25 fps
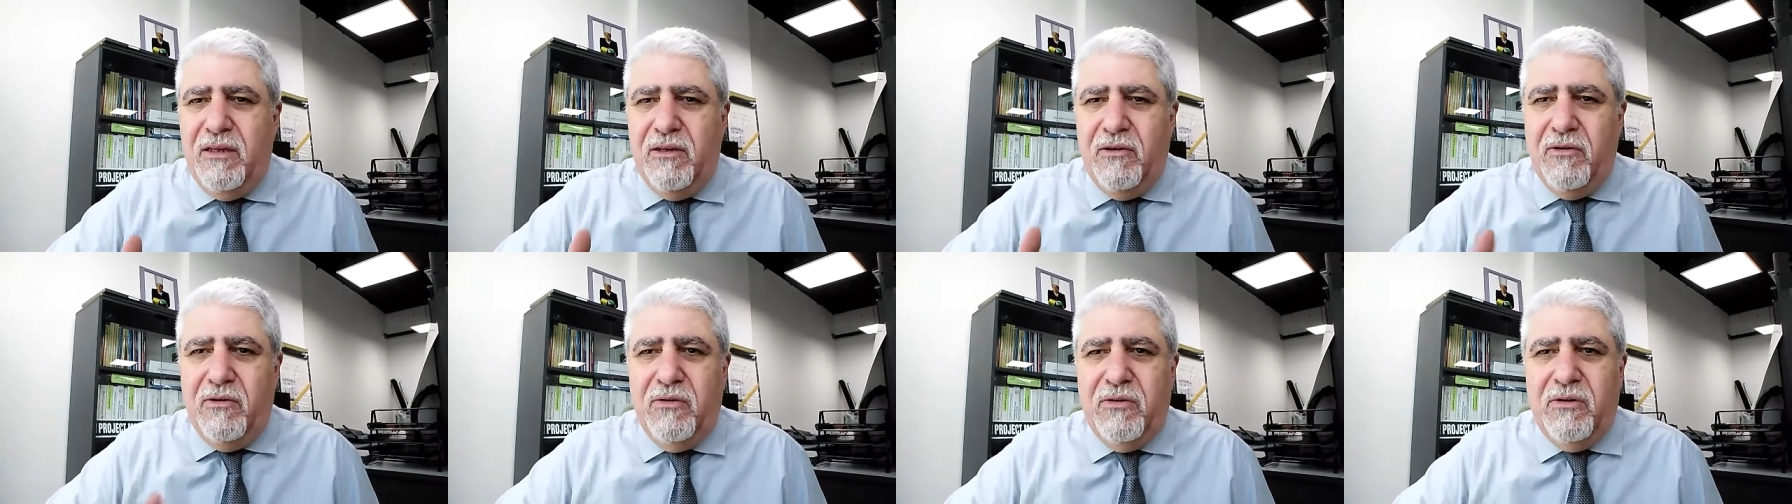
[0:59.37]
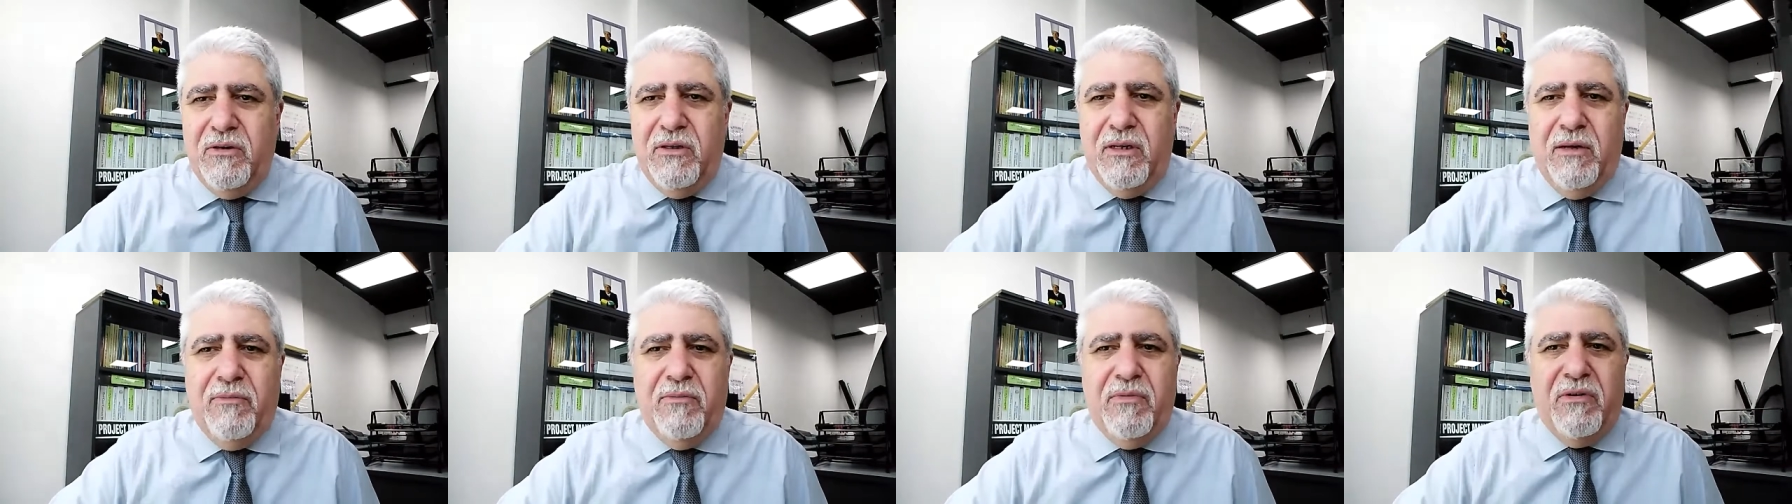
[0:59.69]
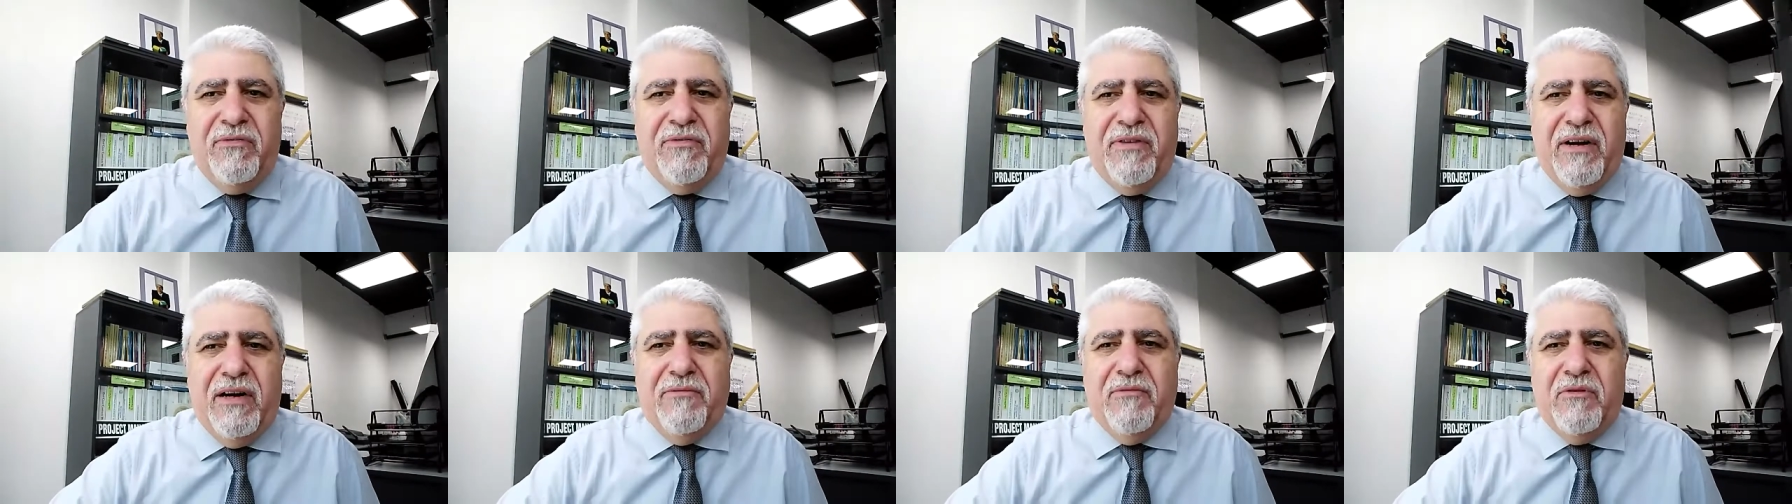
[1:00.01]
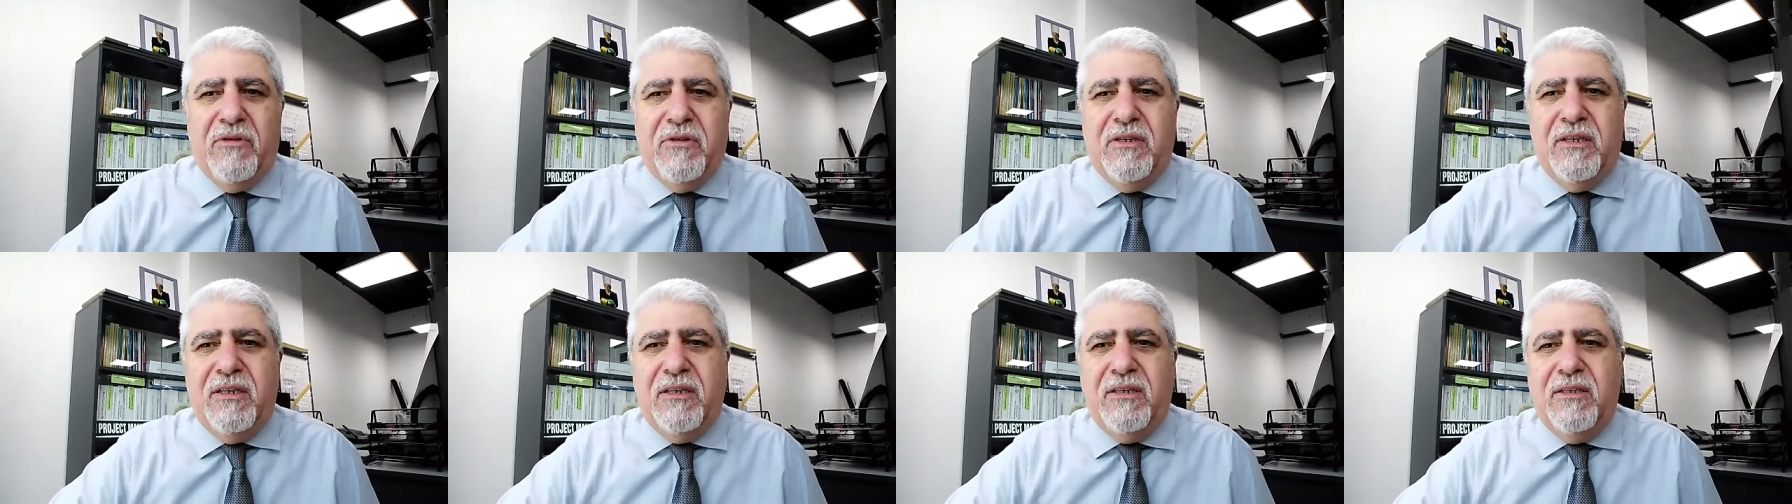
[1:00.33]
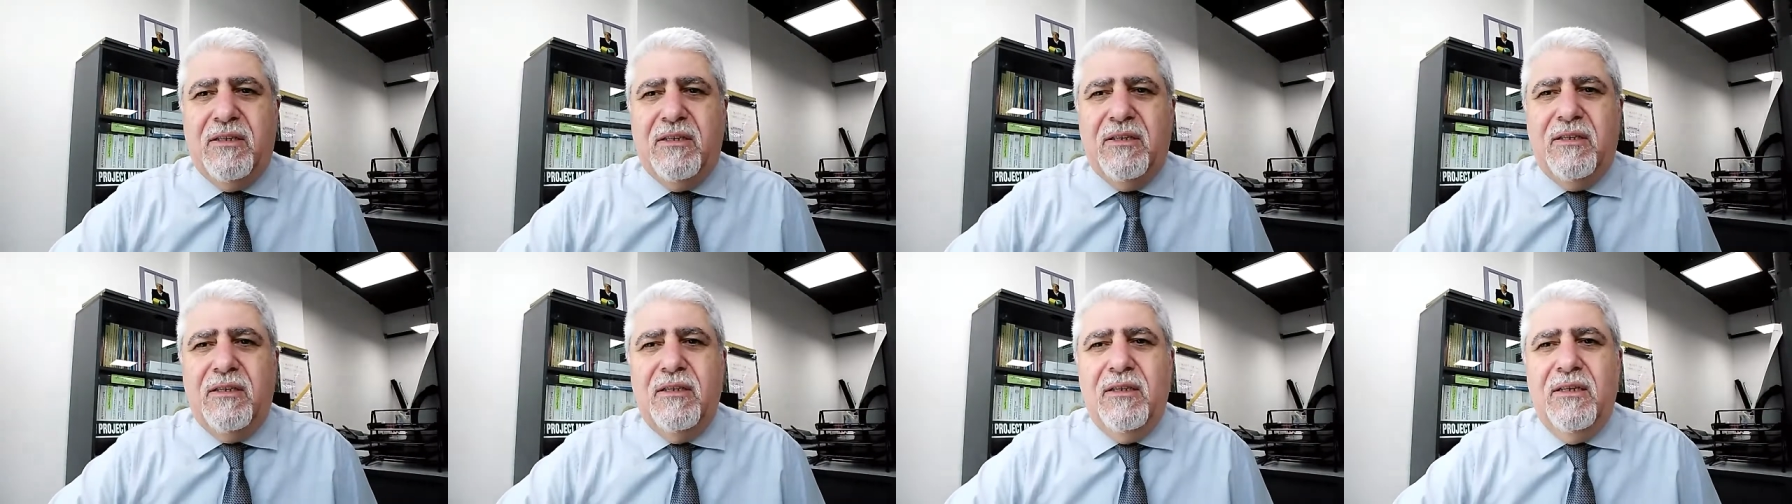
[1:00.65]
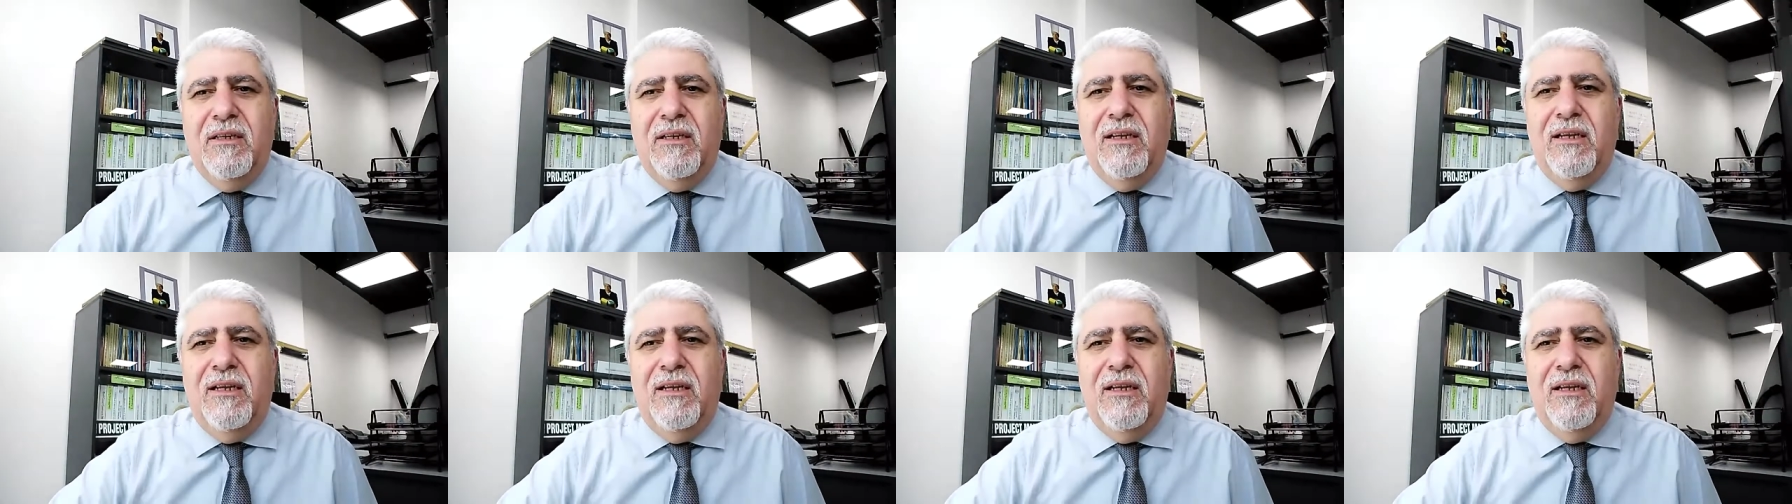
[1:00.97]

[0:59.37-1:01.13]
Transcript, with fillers: you know on the number five or six,